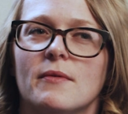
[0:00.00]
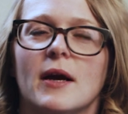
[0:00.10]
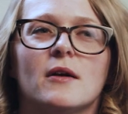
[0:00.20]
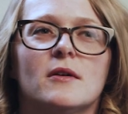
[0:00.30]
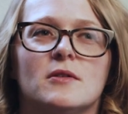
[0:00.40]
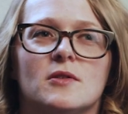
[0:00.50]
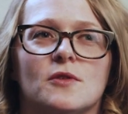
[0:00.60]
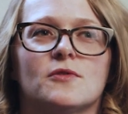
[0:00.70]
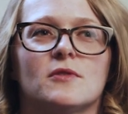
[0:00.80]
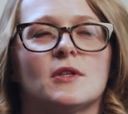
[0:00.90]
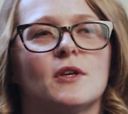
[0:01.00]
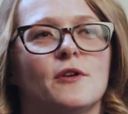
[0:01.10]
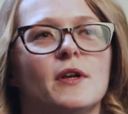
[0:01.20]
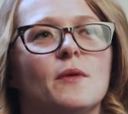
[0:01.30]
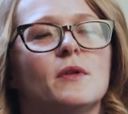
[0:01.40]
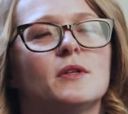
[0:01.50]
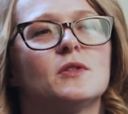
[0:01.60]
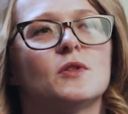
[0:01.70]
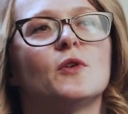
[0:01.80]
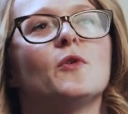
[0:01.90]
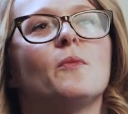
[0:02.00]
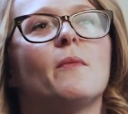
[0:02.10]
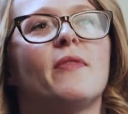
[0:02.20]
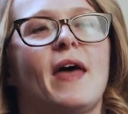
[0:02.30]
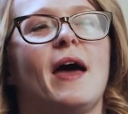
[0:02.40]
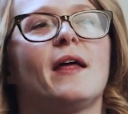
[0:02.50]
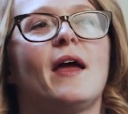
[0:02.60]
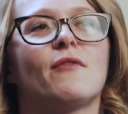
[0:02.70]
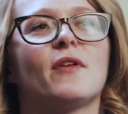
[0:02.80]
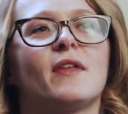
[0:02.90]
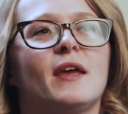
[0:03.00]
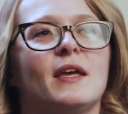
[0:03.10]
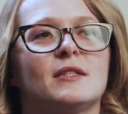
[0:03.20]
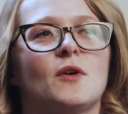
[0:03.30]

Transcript: records, Social Security will assume that everything is